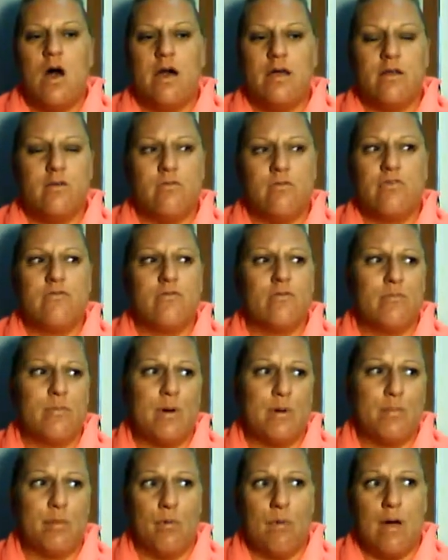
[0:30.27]
I don't even
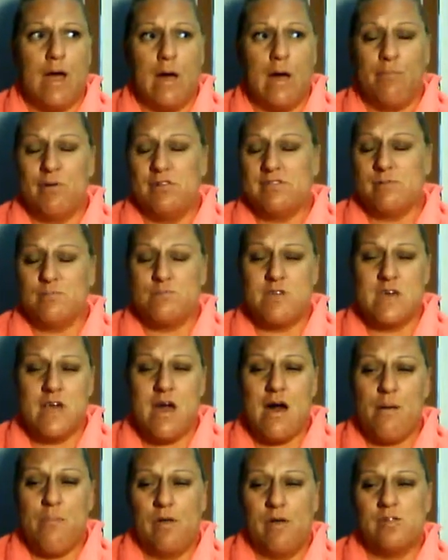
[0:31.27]
remember what happened. Something
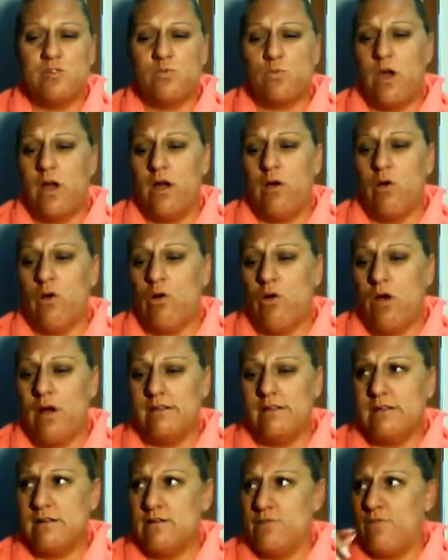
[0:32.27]
happened where
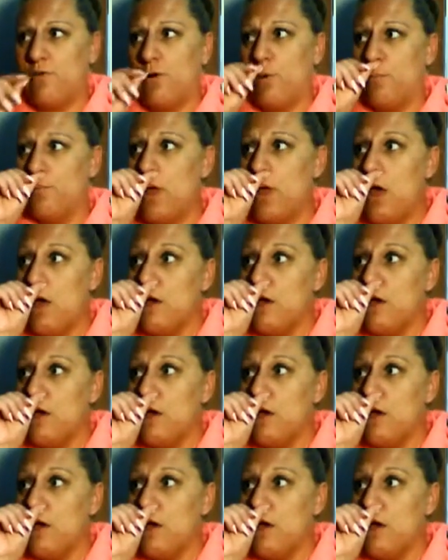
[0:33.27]
I didn't film.